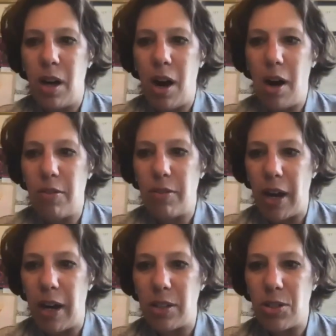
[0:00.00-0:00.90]
all
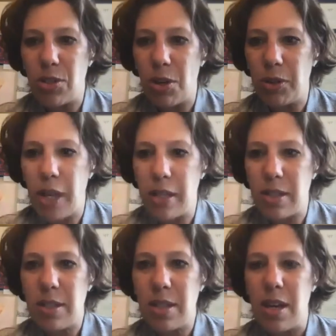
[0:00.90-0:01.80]
right so
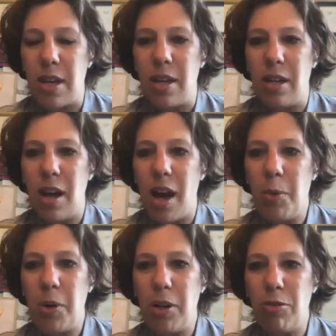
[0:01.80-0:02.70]
let's see i
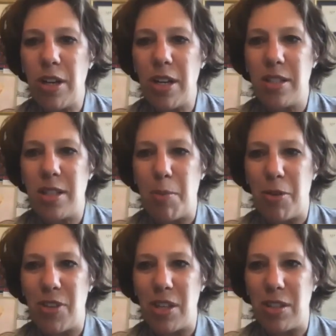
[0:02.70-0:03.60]
want to read some
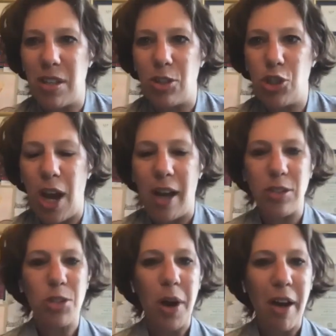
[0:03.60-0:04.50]
of this in the chat
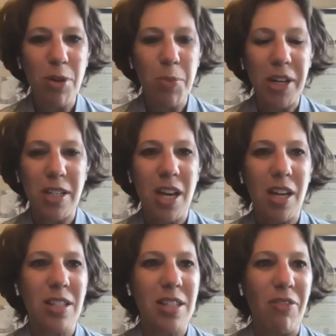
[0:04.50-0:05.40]
so everybody take
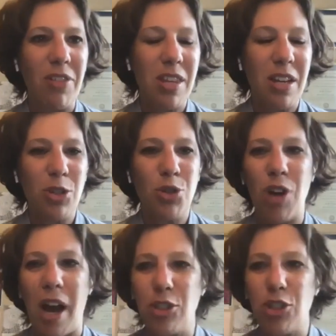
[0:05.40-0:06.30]
a seventh inning
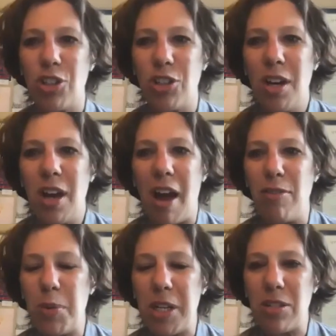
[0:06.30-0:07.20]
stretch
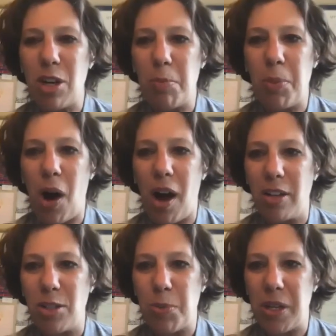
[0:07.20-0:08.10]
everybody's going to
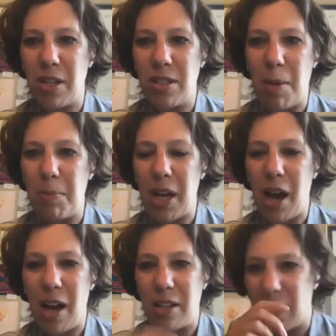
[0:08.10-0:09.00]
pause because i'm
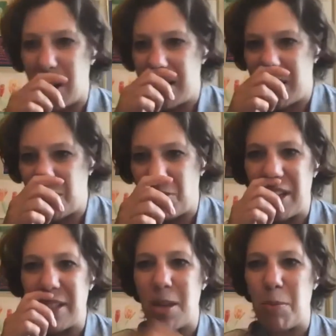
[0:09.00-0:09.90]
behind and i need to
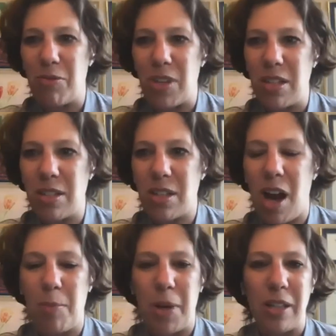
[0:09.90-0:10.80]
read some of these
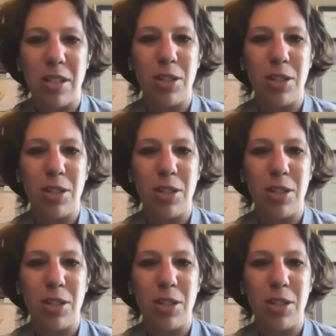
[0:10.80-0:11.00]
comments